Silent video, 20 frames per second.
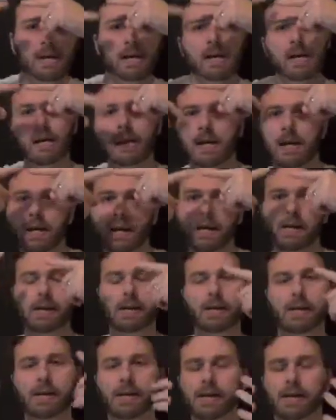it kind of
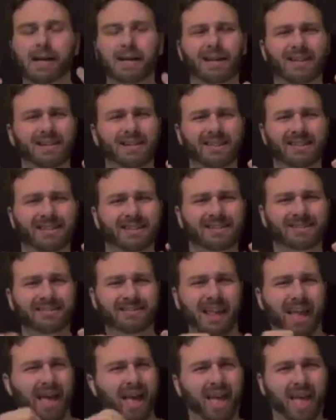seems tragic, actually,